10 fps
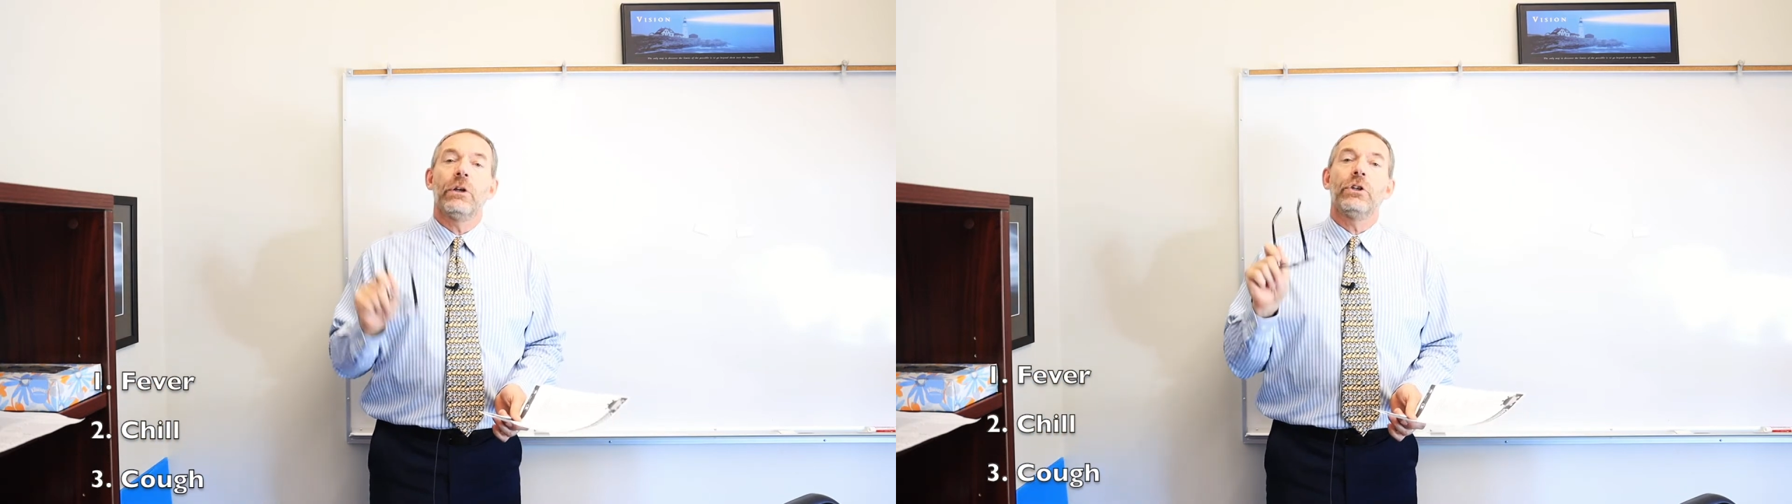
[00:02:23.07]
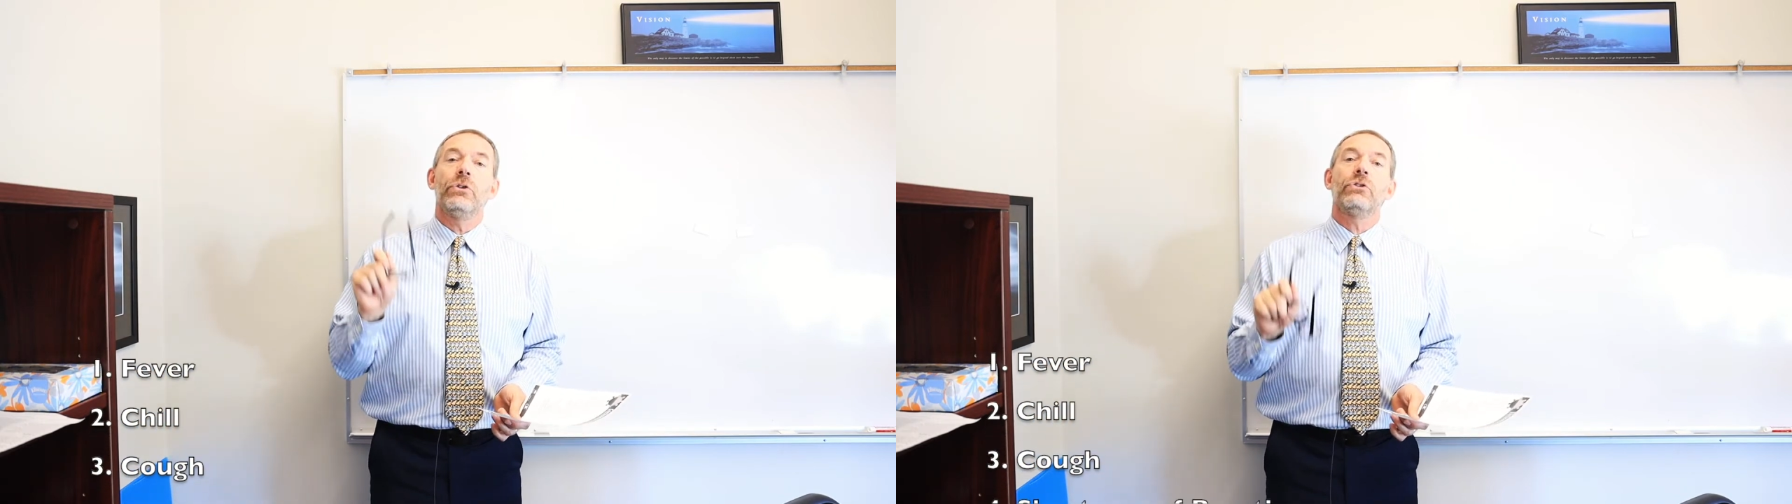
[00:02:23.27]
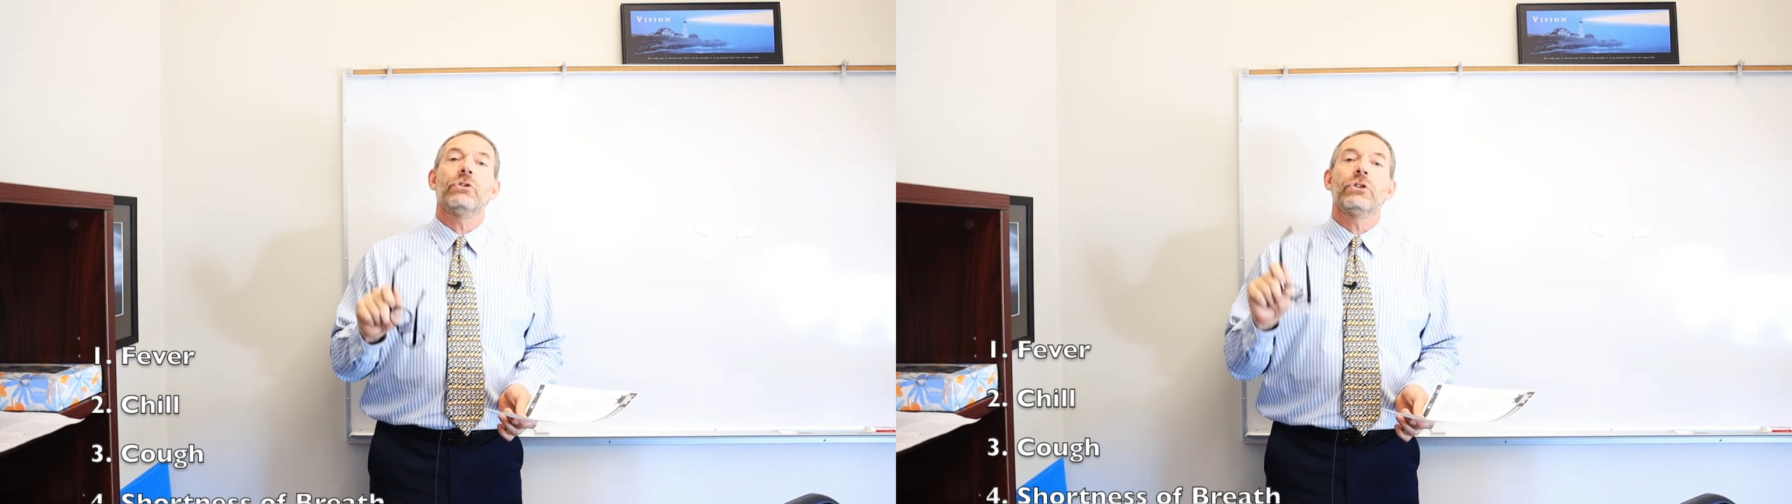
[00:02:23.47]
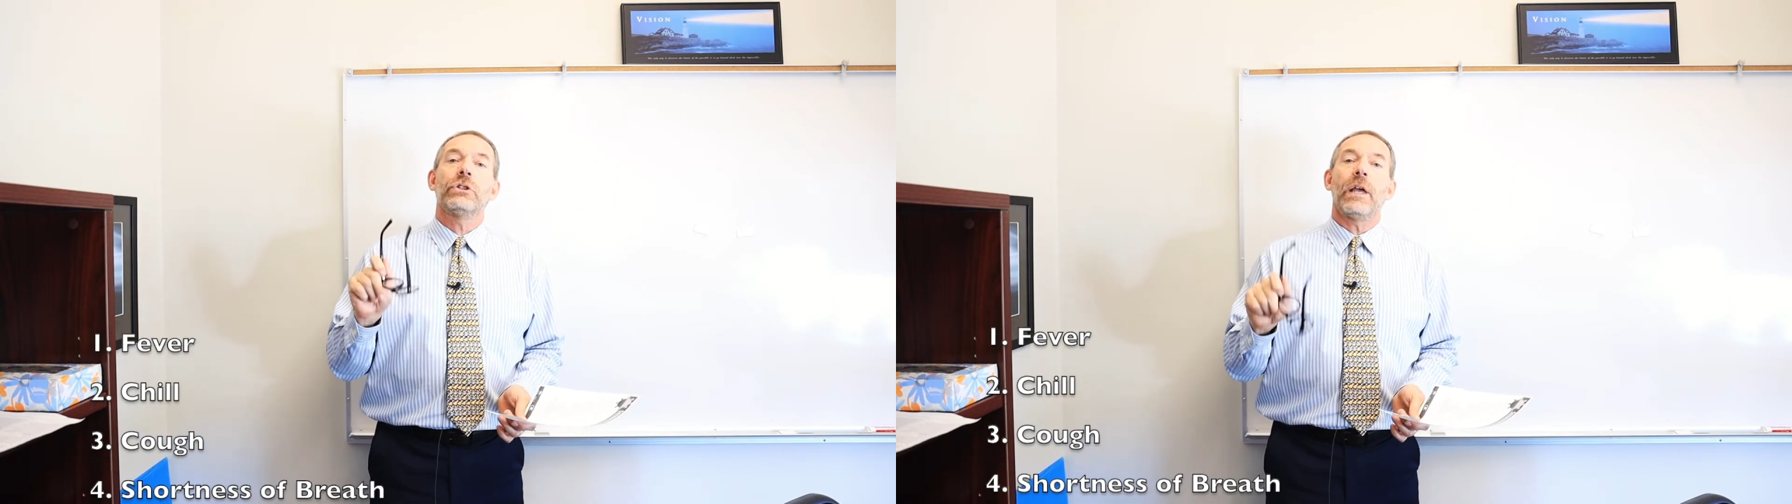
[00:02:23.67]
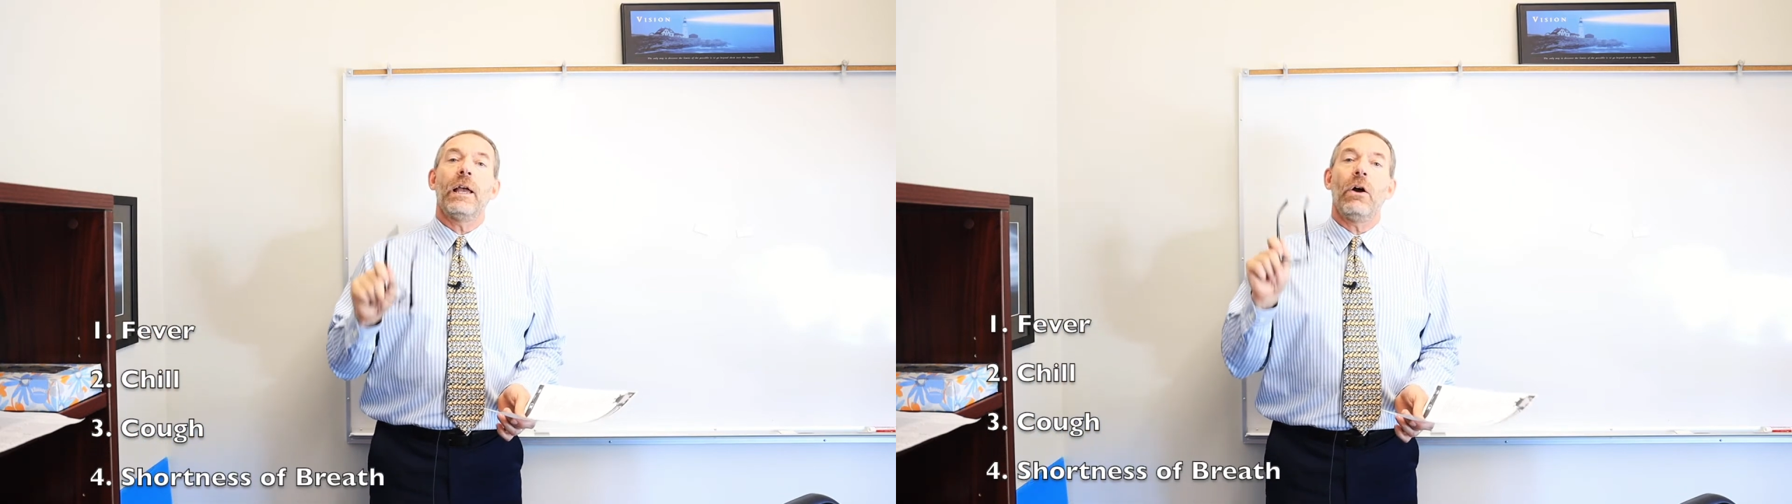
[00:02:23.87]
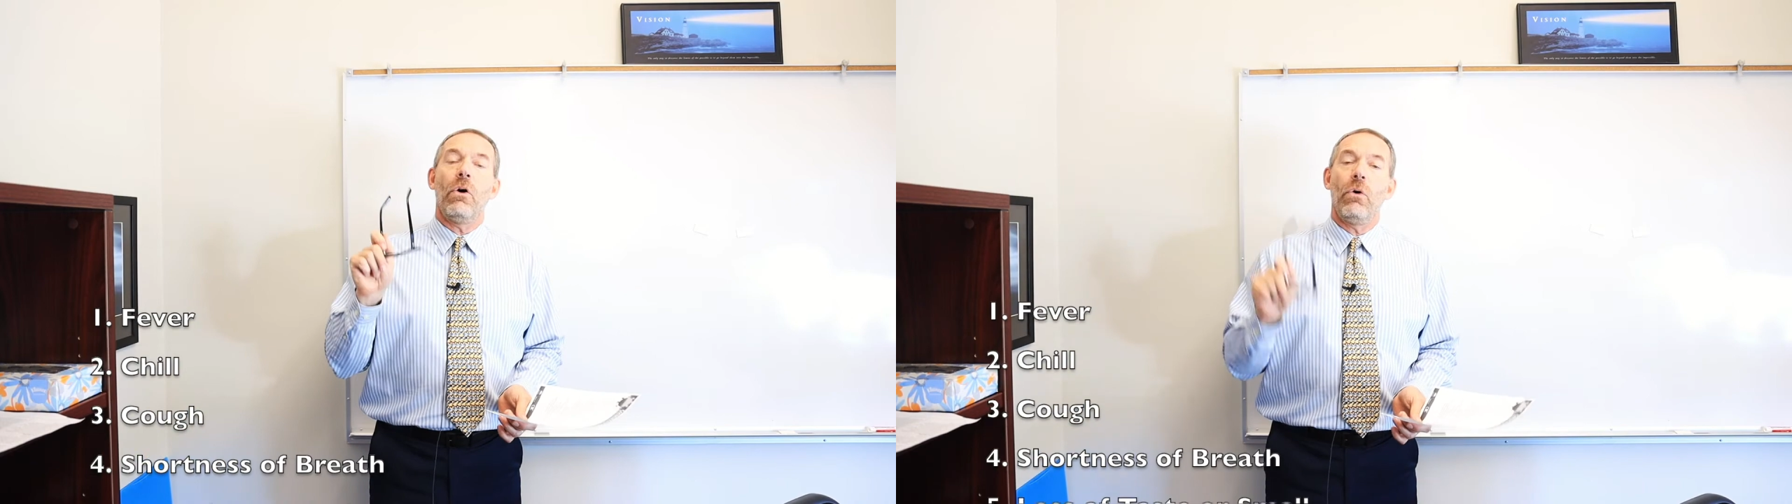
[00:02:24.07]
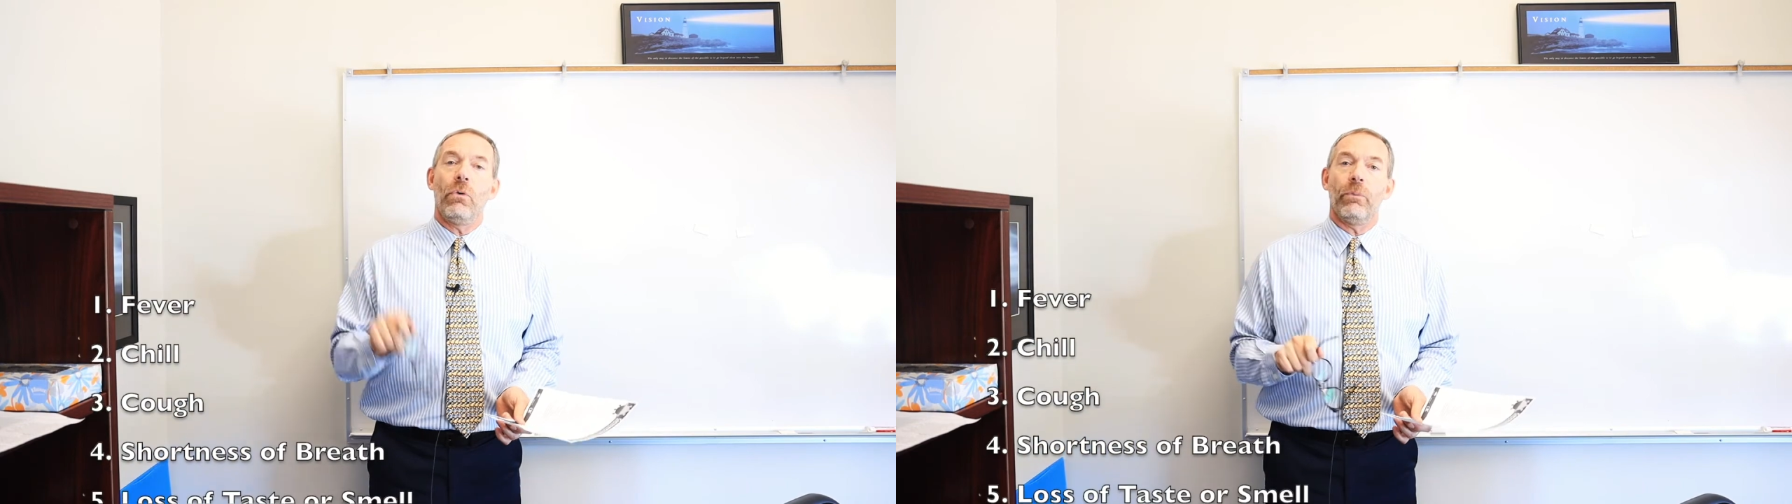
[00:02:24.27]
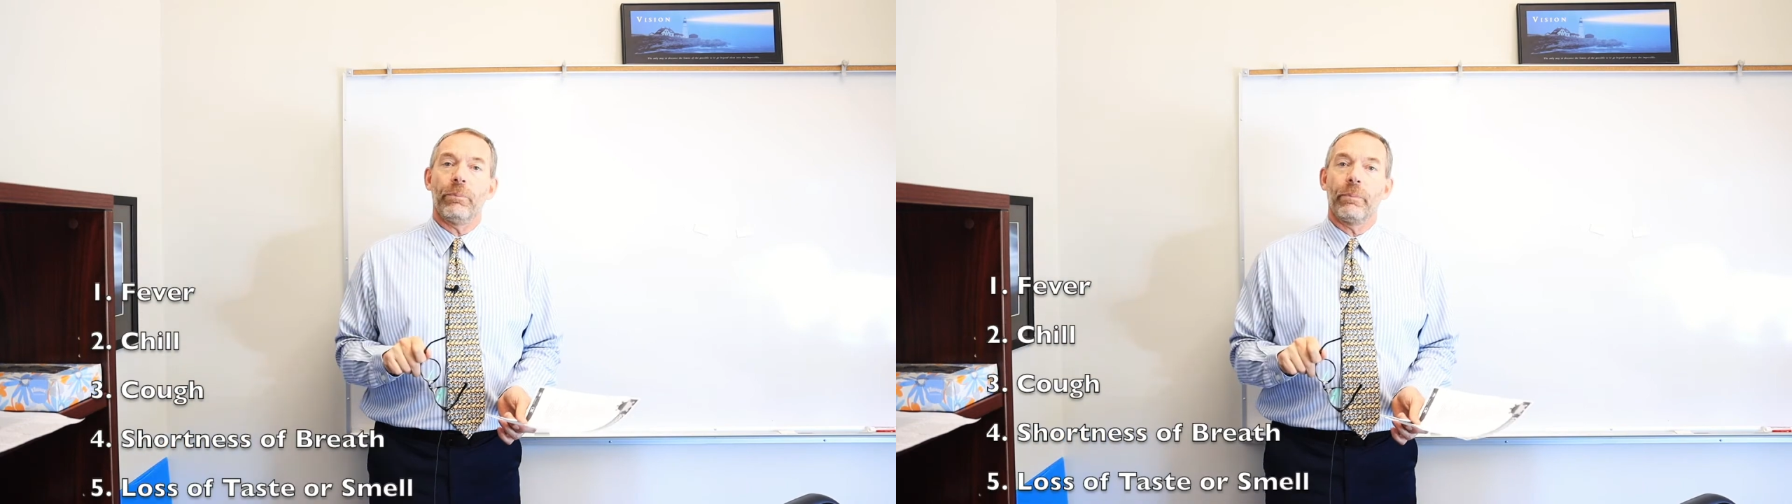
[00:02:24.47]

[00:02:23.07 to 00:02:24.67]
you should stay home.